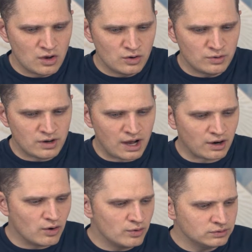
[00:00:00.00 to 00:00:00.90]
who
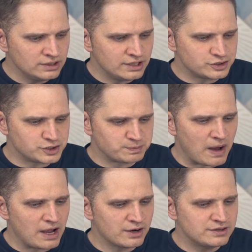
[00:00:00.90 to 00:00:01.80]
not only
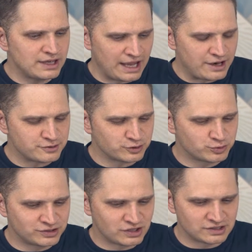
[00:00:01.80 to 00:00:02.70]
inspired the angels
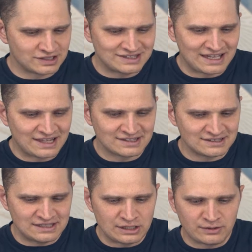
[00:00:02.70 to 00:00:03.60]
with such an intense
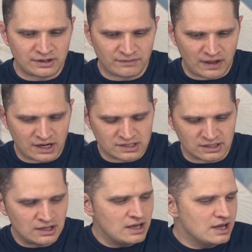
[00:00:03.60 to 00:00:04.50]
zeal and
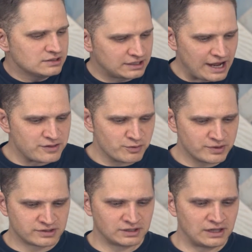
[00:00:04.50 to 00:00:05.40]
affection, together
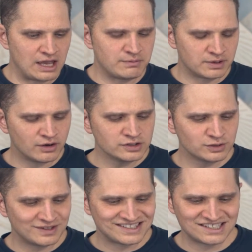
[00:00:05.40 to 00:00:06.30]
with delight, but
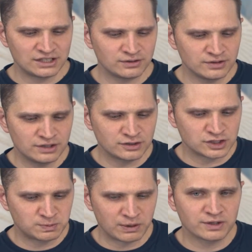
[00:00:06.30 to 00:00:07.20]
also instilled those
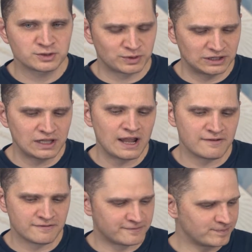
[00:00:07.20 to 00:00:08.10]
spirits with
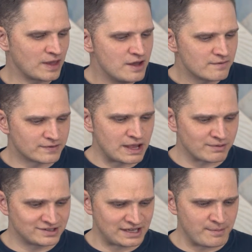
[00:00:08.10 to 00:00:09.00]
life. For they
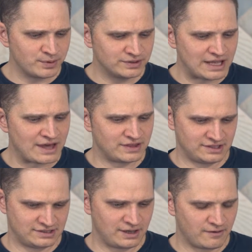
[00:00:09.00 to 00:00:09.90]
resemble death
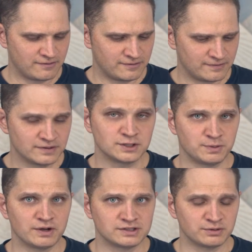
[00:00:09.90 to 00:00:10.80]
itself, the
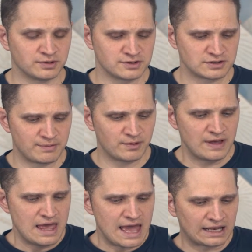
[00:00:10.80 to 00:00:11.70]
spirits that were in trouble,
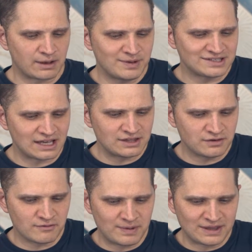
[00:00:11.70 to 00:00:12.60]
and can be said
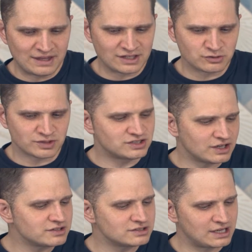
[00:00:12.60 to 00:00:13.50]
to have been thus
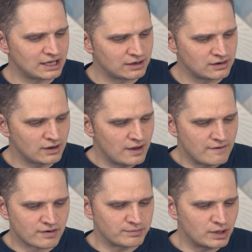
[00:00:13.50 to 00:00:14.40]
resuscitated
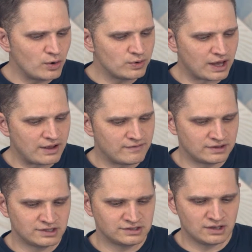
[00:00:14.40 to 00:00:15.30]
from no life
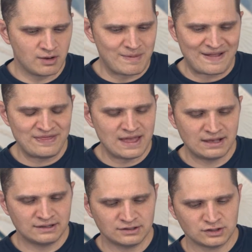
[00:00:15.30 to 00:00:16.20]
into some, and
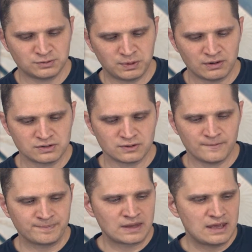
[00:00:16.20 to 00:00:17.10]
then into
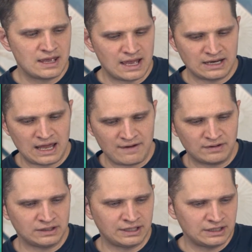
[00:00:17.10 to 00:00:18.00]
spiritual and
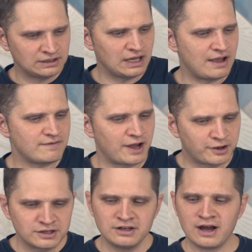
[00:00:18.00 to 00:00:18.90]
heavenly life. I
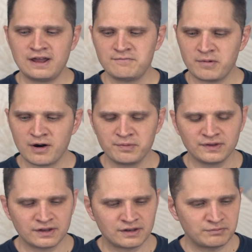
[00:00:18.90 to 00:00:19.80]
could not have
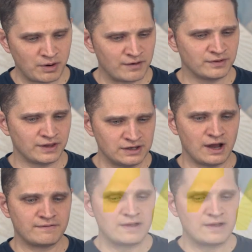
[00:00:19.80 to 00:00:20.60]
marveled enough